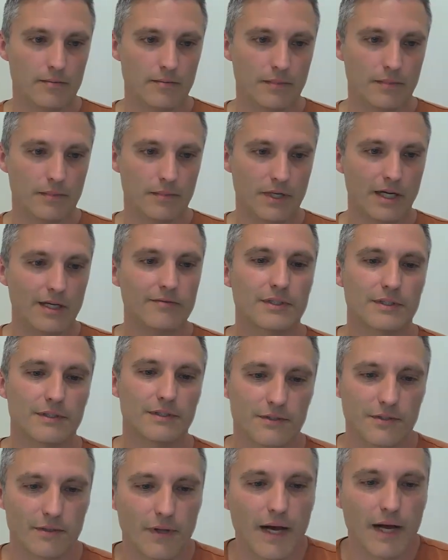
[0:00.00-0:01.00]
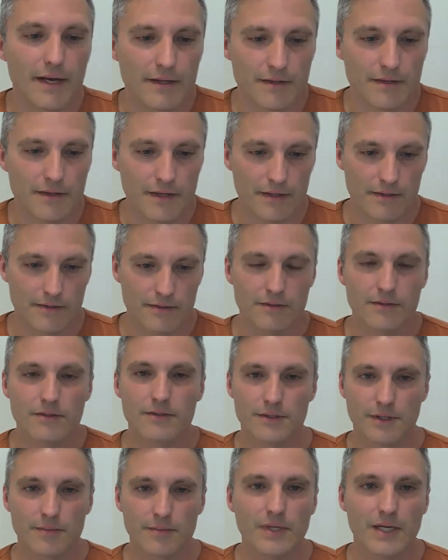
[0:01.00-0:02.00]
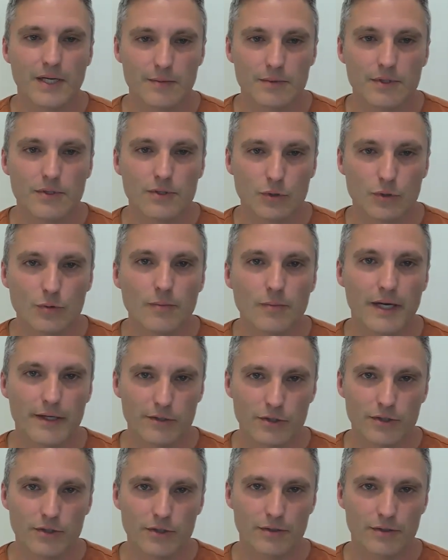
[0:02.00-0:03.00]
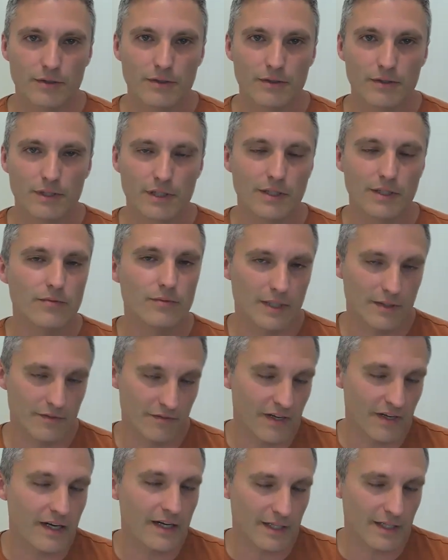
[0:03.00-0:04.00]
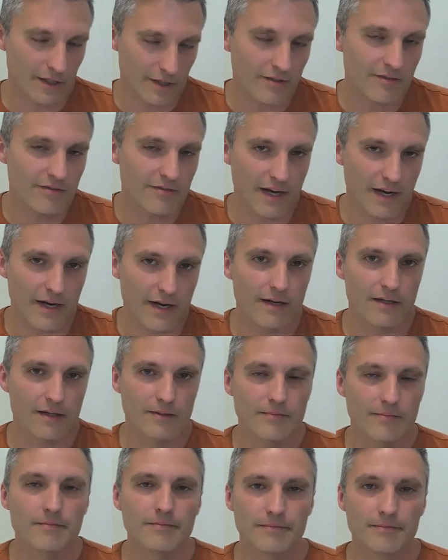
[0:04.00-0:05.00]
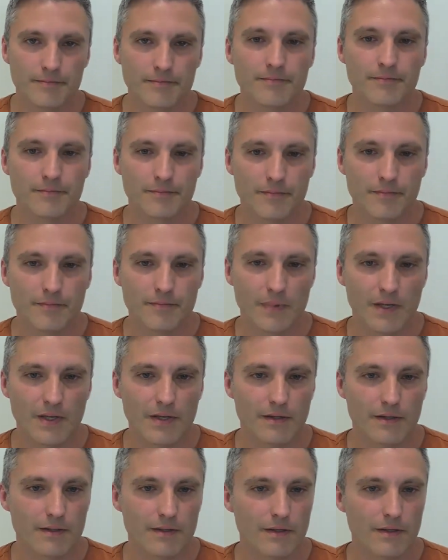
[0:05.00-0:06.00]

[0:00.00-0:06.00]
Conflict is a lot of things, and sometimes it's too much and very unfair. Yeah.